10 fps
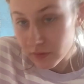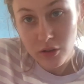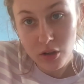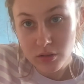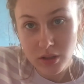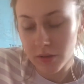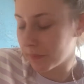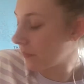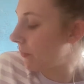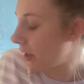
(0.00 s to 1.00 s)
for a long time.
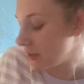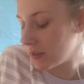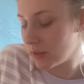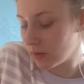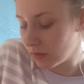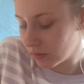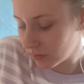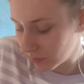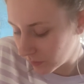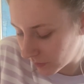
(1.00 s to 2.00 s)
Mine is
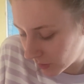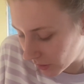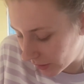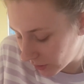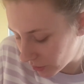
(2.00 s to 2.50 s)
still going